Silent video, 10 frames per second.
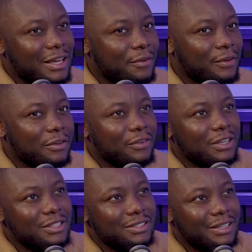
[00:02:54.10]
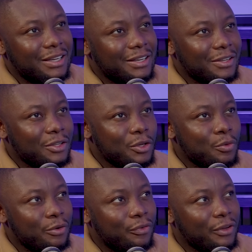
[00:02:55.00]
and the funny thing is, yeah, you
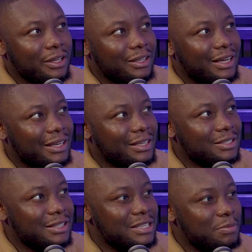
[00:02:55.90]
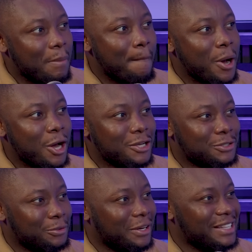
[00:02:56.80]
would think like it, there's been
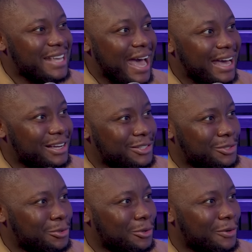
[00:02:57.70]
personal attacks so or